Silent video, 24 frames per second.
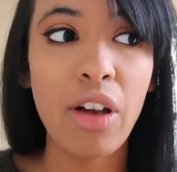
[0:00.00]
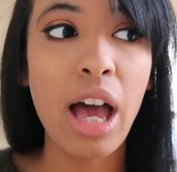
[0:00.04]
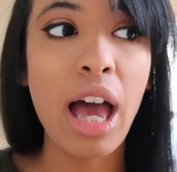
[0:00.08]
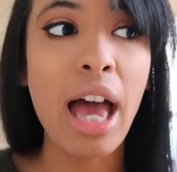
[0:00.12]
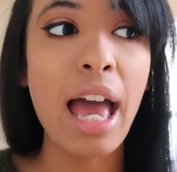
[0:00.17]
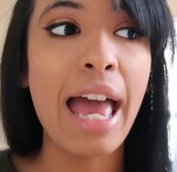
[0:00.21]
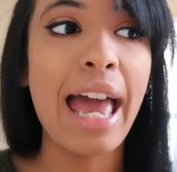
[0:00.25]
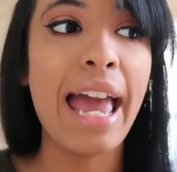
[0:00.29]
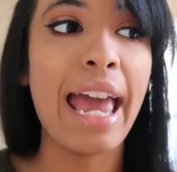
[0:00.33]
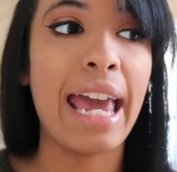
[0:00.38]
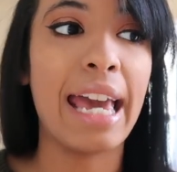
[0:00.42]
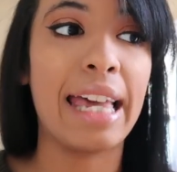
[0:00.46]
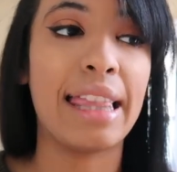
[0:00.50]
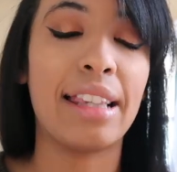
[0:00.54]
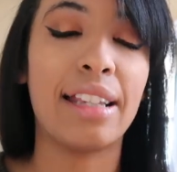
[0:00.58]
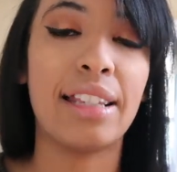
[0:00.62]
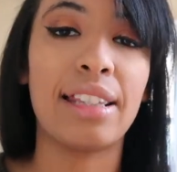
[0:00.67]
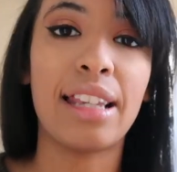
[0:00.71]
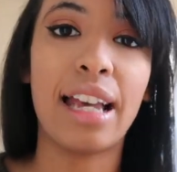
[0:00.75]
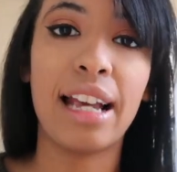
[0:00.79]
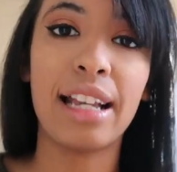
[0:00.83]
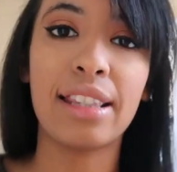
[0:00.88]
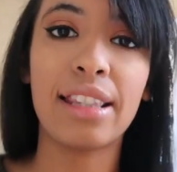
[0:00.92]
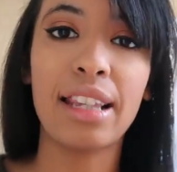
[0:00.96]
And the
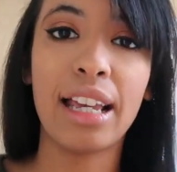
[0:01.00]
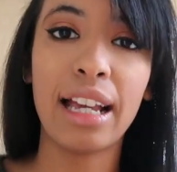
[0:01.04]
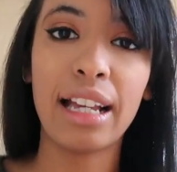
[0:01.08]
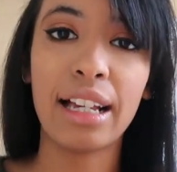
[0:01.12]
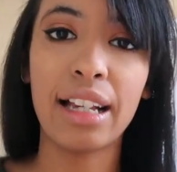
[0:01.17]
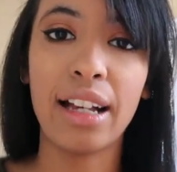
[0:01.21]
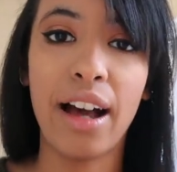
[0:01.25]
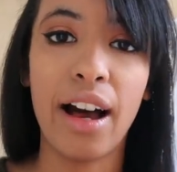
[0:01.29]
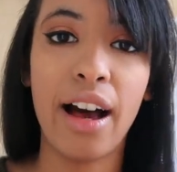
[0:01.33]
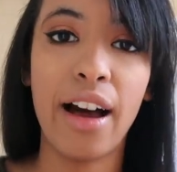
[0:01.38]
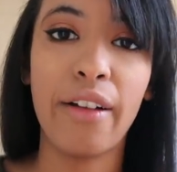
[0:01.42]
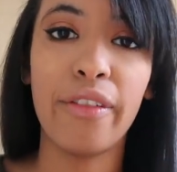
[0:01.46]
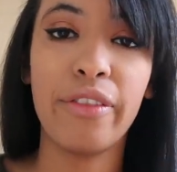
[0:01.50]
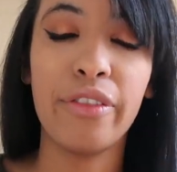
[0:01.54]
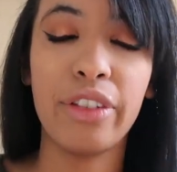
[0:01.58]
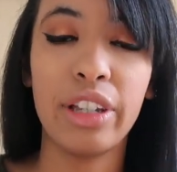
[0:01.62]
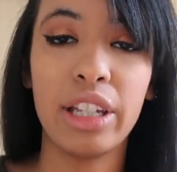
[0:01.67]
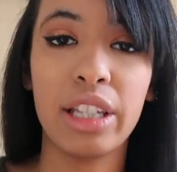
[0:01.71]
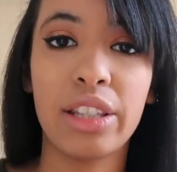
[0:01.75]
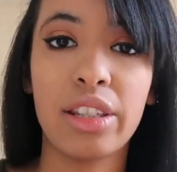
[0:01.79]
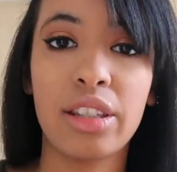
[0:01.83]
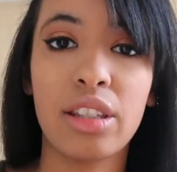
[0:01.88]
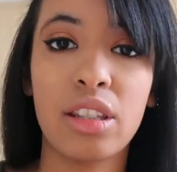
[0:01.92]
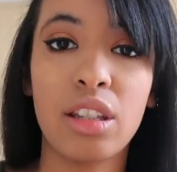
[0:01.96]
size I got
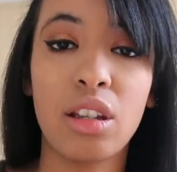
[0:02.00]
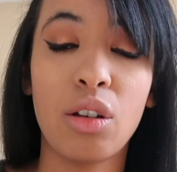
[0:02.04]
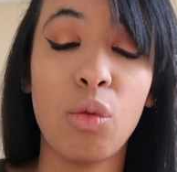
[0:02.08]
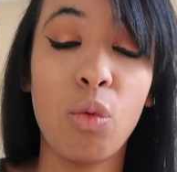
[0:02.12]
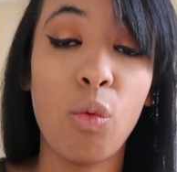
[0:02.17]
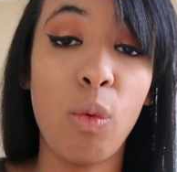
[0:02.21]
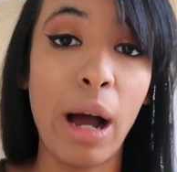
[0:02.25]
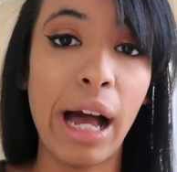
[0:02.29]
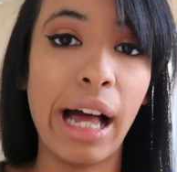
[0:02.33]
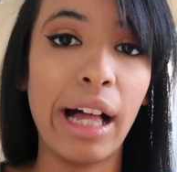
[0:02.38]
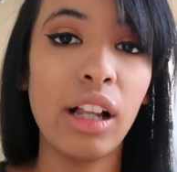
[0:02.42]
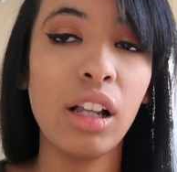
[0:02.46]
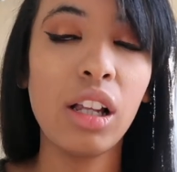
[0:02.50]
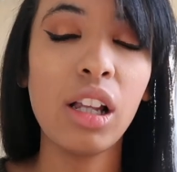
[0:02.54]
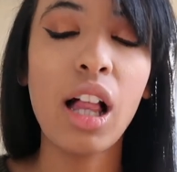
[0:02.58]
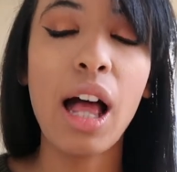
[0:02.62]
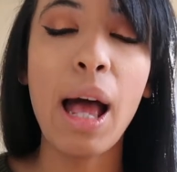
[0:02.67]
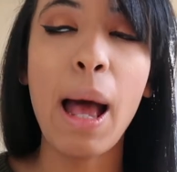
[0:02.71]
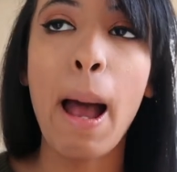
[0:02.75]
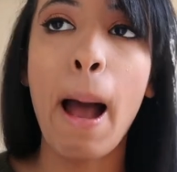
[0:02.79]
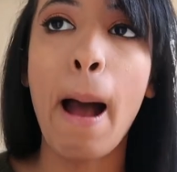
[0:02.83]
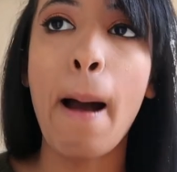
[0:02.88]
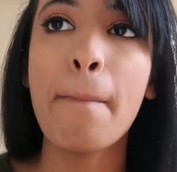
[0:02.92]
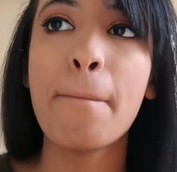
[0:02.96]
fits well,
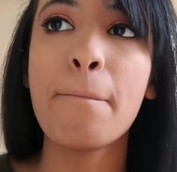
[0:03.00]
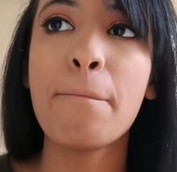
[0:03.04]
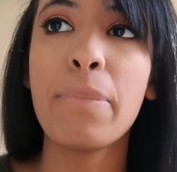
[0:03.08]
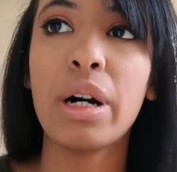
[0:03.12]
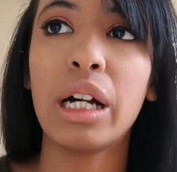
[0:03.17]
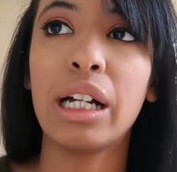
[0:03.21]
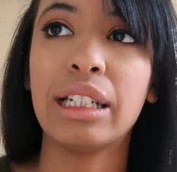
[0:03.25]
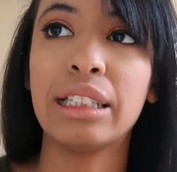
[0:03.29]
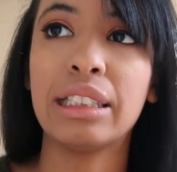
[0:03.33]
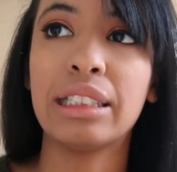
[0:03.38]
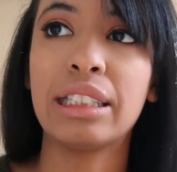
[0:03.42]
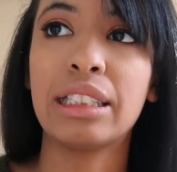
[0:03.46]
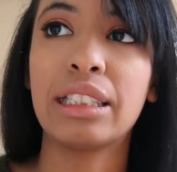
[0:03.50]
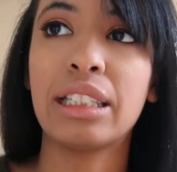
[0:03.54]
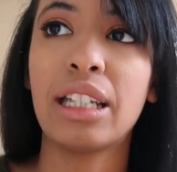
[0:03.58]
but